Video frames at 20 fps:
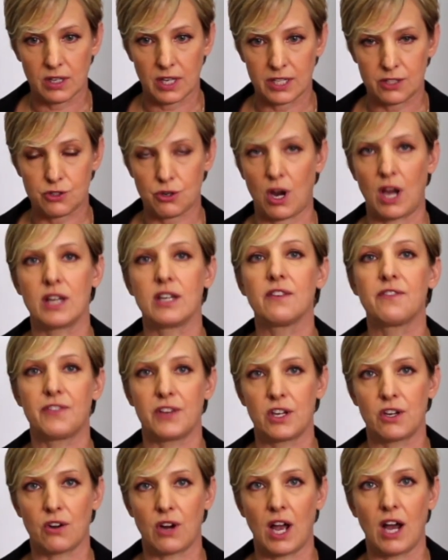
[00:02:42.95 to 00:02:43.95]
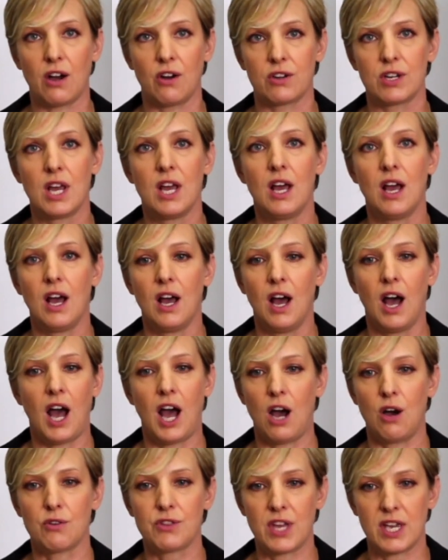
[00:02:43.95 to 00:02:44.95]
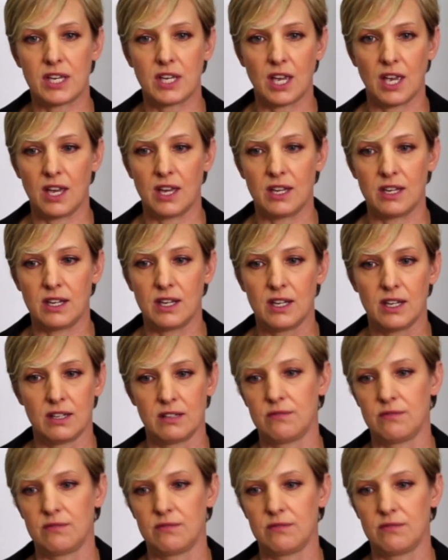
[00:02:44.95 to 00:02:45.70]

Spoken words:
like trying to figure out how they can